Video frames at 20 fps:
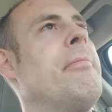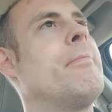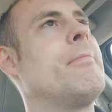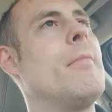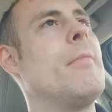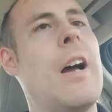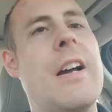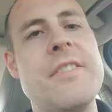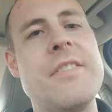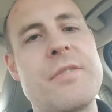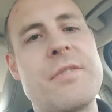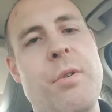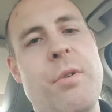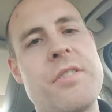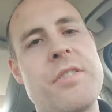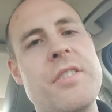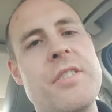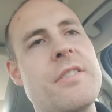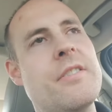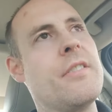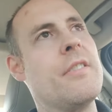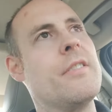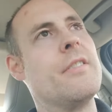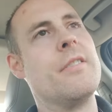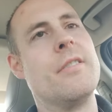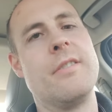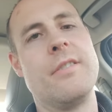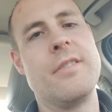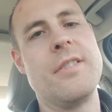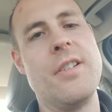I just wasn't
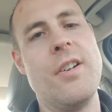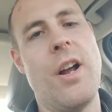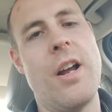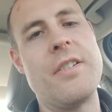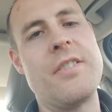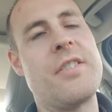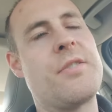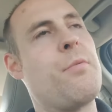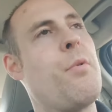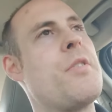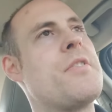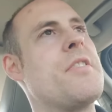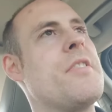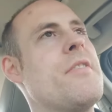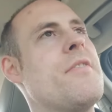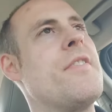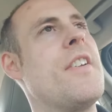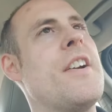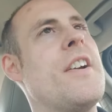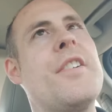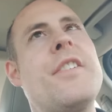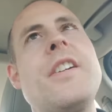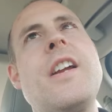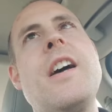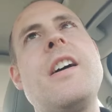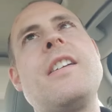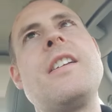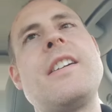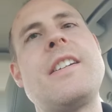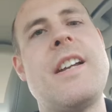there
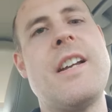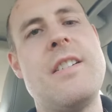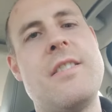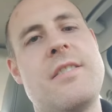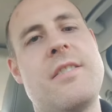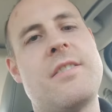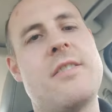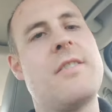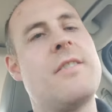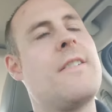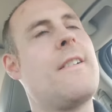yet, I guess.